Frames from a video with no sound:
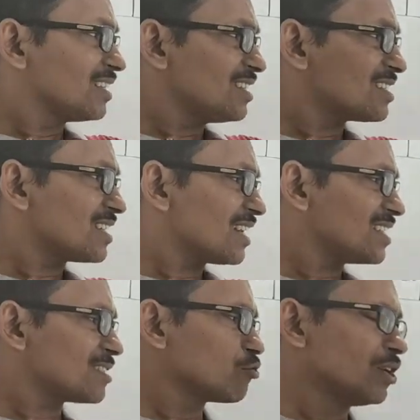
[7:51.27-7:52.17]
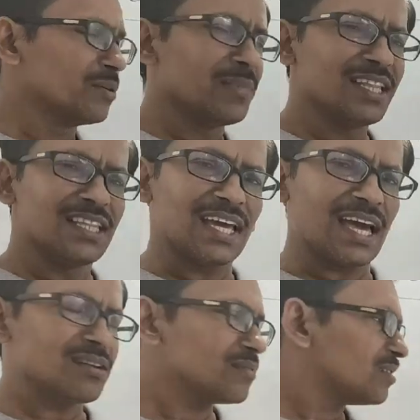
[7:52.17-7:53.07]
and these charges will remain
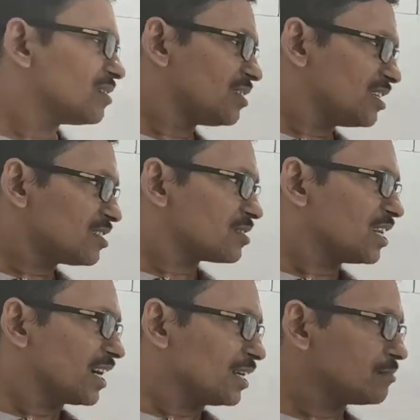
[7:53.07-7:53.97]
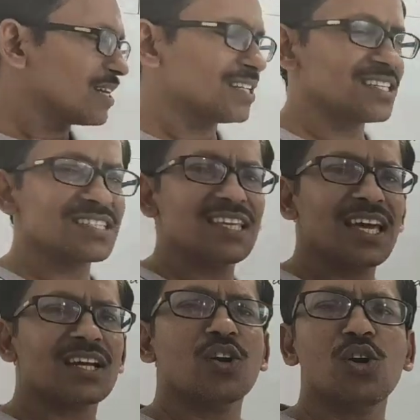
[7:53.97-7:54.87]
there. These negative
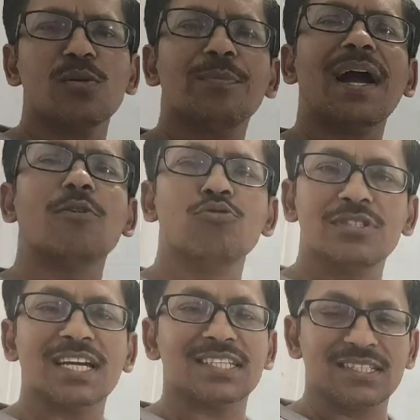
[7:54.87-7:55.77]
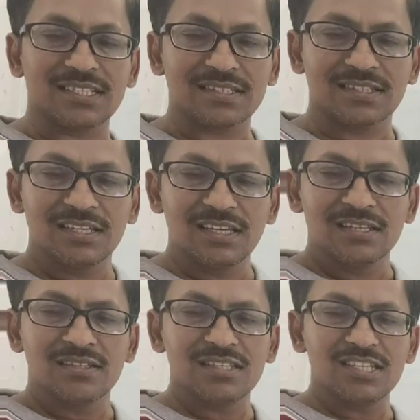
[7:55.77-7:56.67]
charges, they are called bound
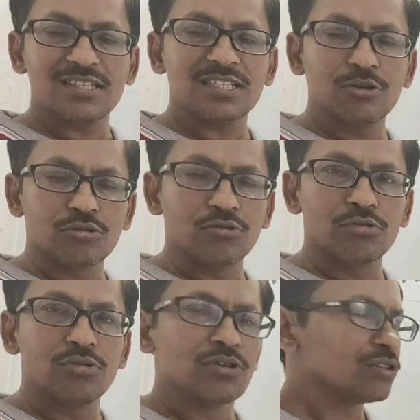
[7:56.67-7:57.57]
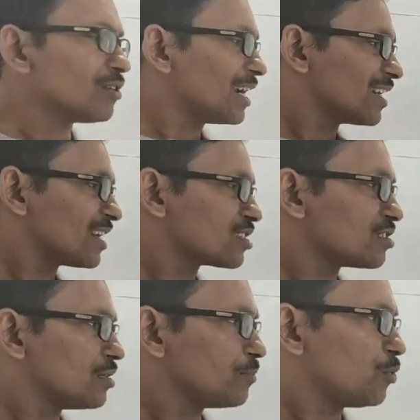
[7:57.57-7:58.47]
charges. This is due to the
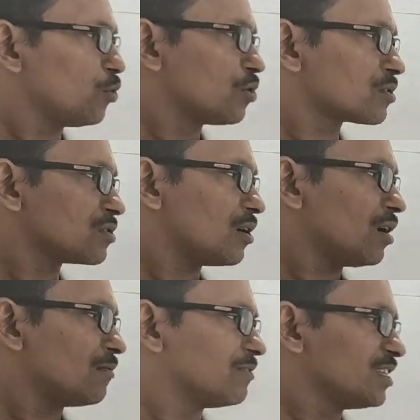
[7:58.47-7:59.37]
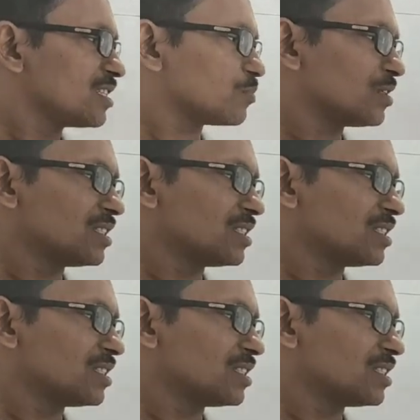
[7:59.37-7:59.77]
attractive force of